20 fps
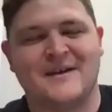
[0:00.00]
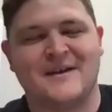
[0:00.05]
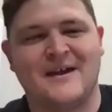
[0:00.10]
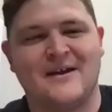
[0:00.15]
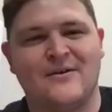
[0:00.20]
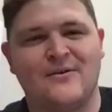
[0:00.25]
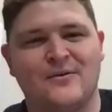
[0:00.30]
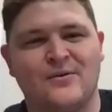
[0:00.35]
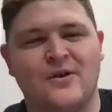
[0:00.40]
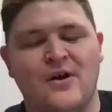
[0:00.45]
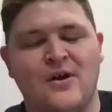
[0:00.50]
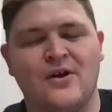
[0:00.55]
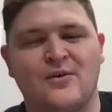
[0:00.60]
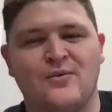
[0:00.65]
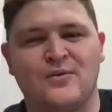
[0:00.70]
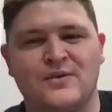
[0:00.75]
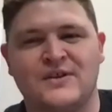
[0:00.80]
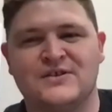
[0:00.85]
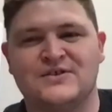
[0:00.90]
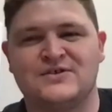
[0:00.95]
How
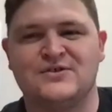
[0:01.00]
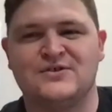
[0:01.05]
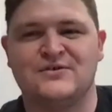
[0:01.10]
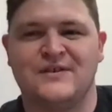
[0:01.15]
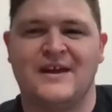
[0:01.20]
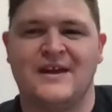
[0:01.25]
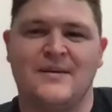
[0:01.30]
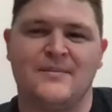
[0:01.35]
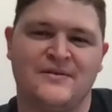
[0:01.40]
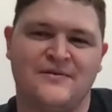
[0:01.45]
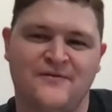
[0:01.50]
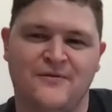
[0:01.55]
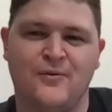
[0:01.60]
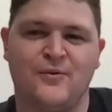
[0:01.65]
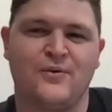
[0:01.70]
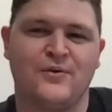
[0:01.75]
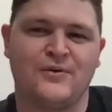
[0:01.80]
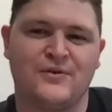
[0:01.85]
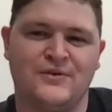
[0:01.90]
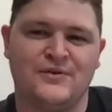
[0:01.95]
long did you do that before